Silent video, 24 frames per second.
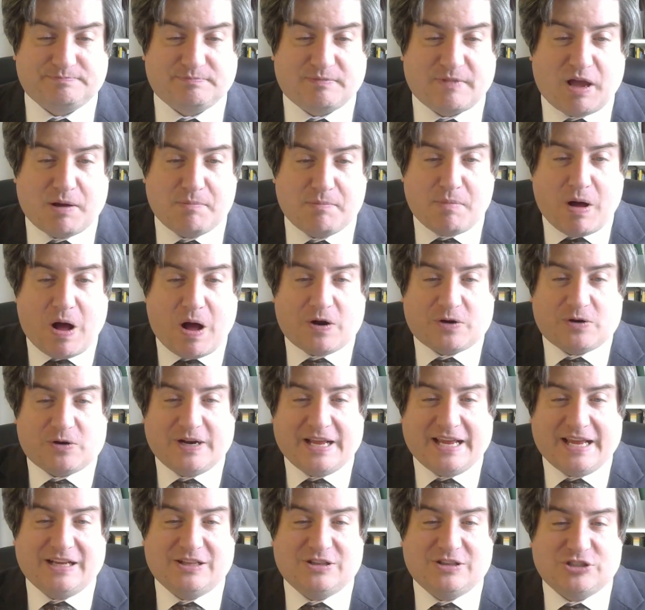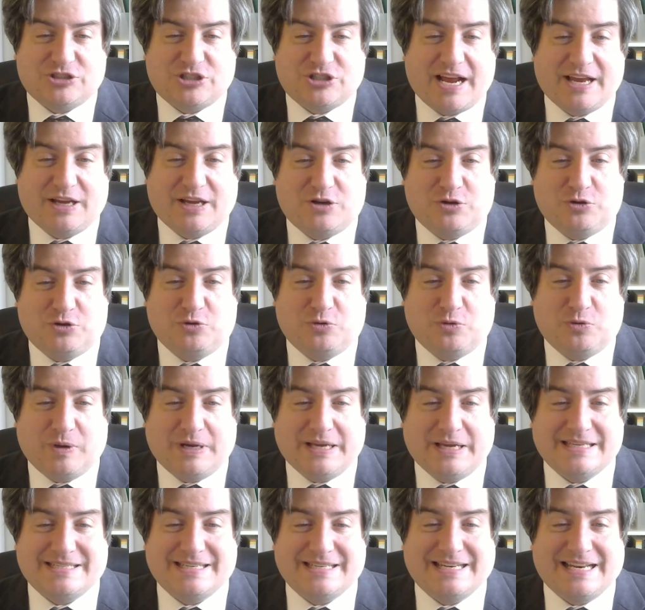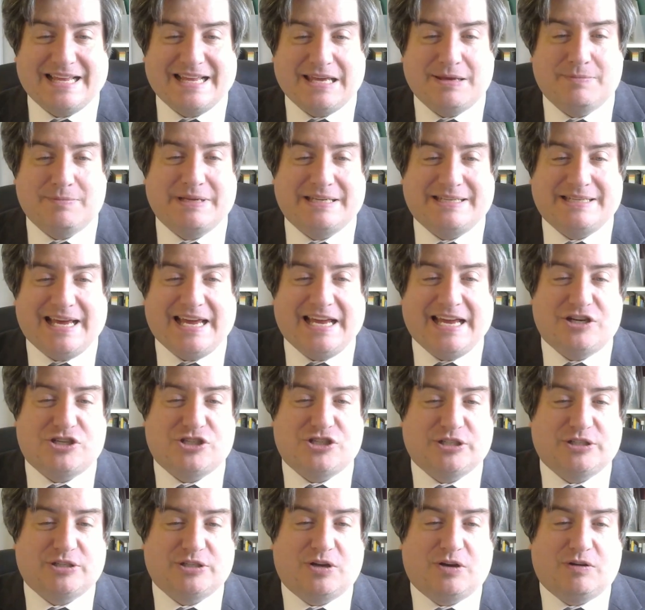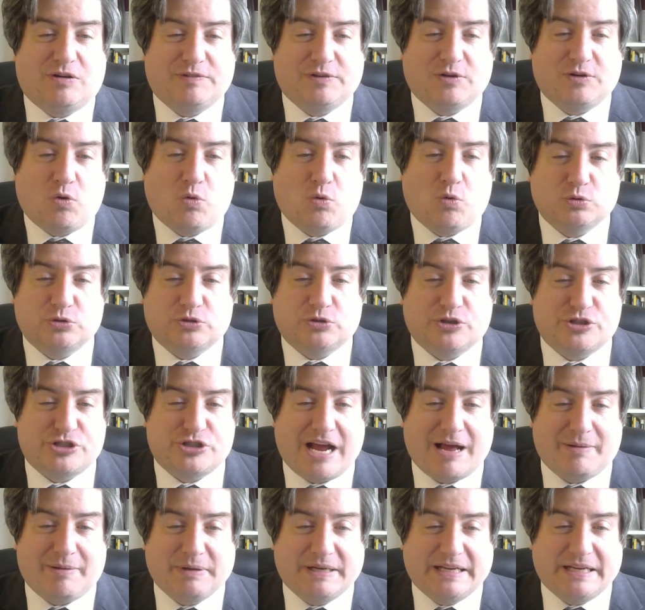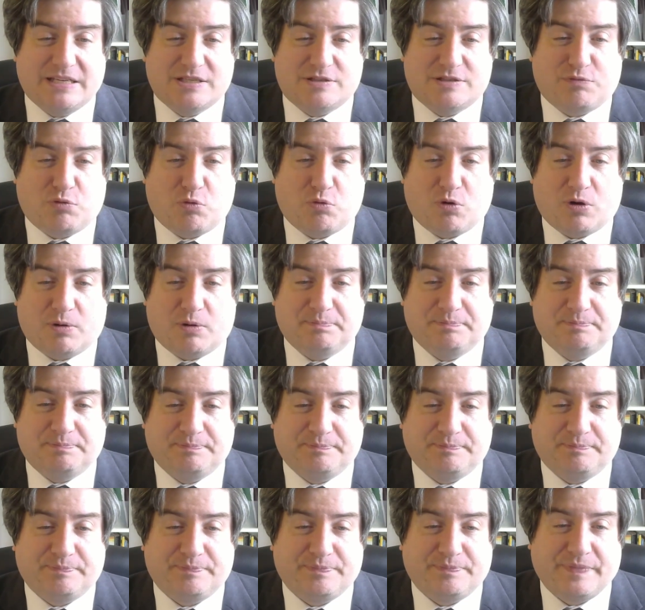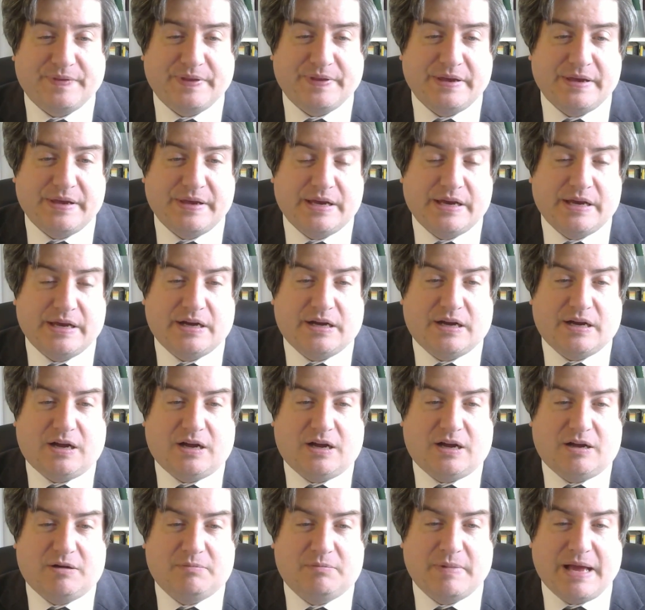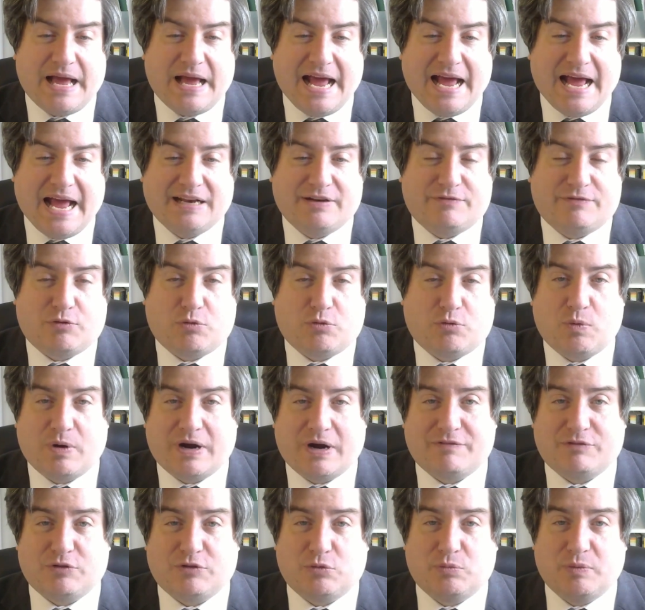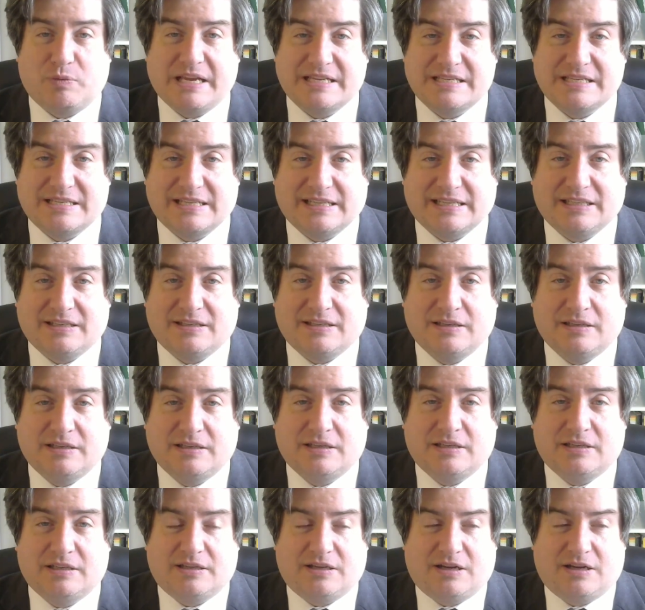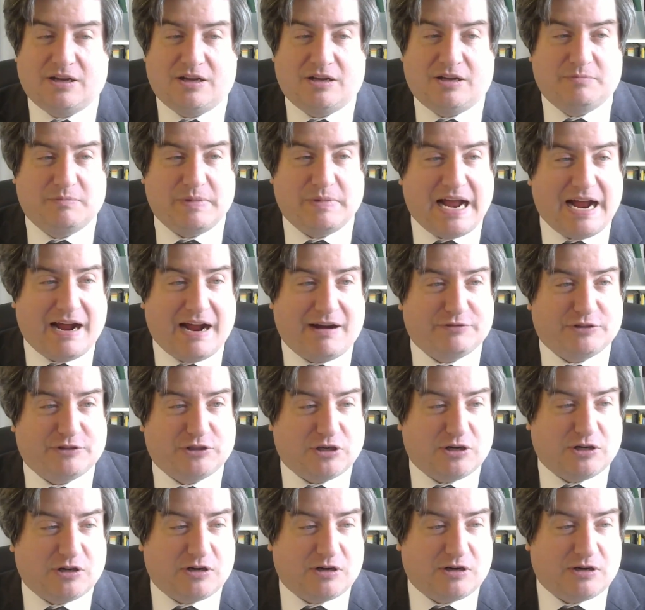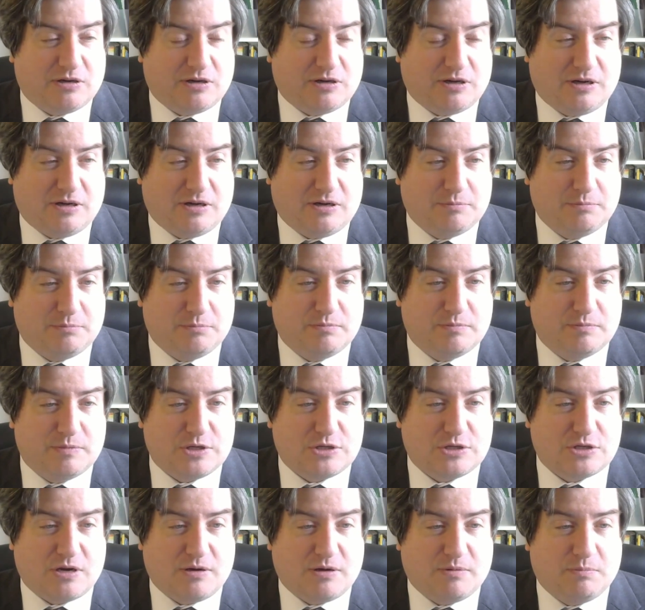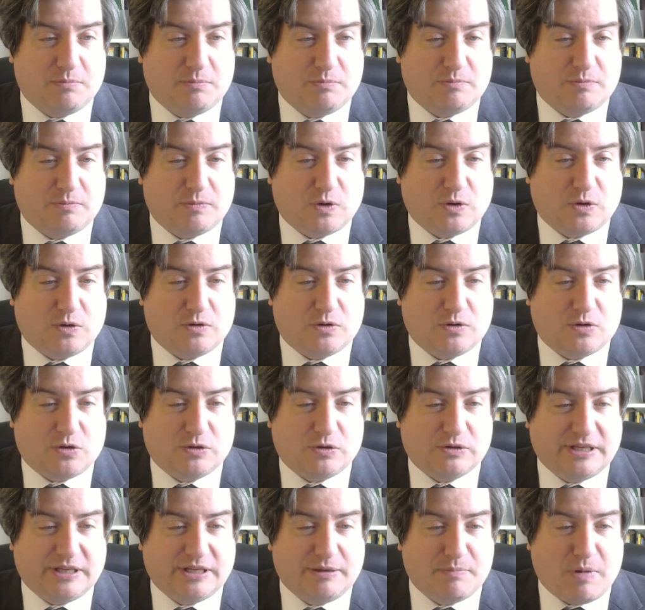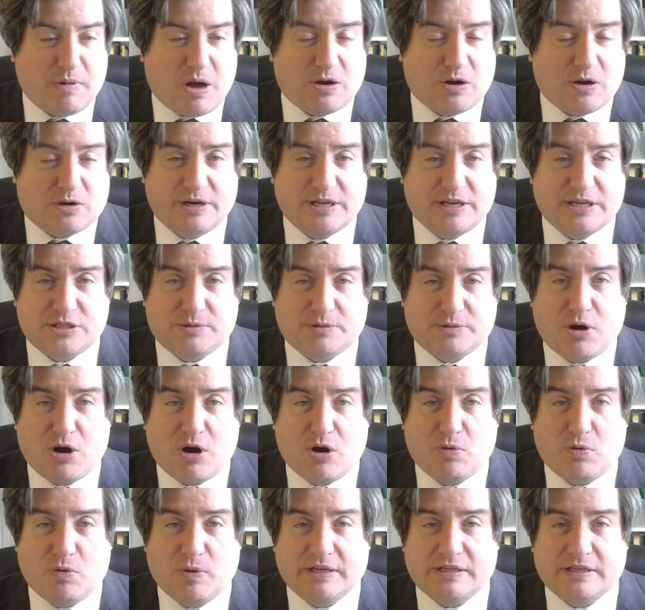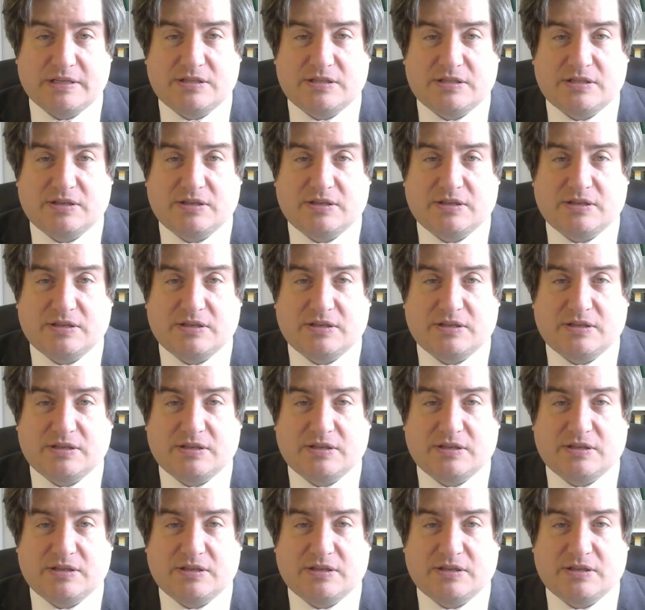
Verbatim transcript: a modern English haiku is an imitation of an older Japanese form. Um, and for whatever reason, um, after um, some early modernist poets